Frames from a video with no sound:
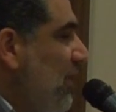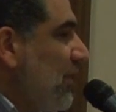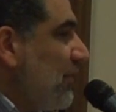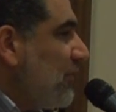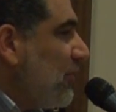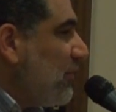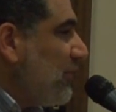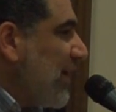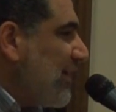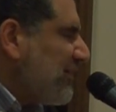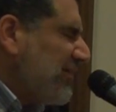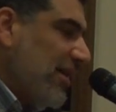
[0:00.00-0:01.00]
So
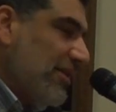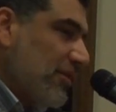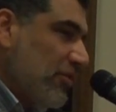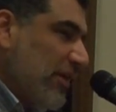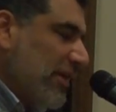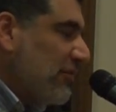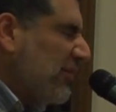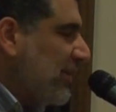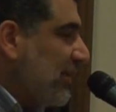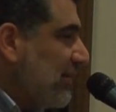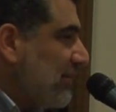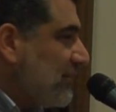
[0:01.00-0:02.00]
that's not correct. So
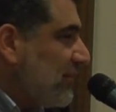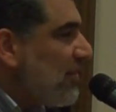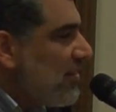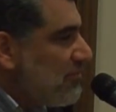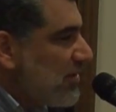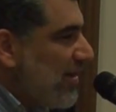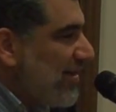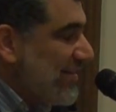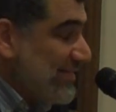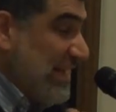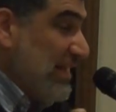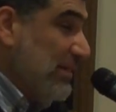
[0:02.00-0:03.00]
in Islam, God
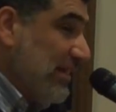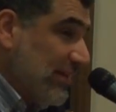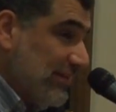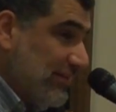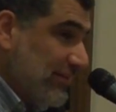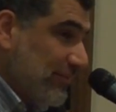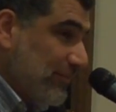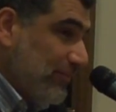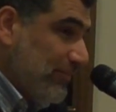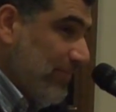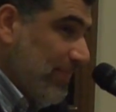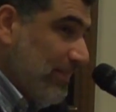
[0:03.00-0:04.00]
is immanent.
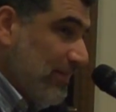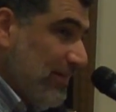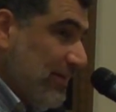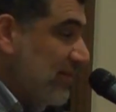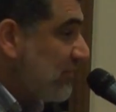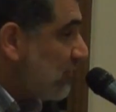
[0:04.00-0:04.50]
He's